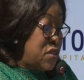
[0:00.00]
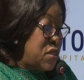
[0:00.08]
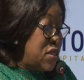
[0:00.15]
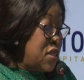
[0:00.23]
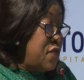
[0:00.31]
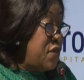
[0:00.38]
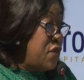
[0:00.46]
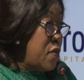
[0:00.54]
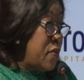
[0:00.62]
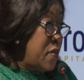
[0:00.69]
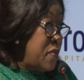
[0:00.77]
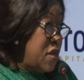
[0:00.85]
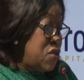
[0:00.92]
received from
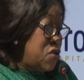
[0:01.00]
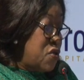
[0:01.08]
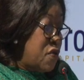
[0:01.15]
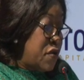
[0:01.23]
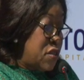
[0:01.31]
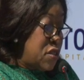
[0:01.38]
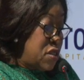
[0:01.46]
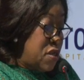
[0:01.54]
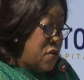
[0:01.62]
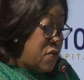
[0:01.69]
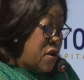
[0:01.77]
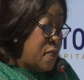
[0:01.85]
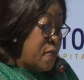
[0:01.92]
the Ministry of
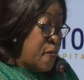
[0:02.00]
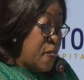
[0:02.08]
Interior,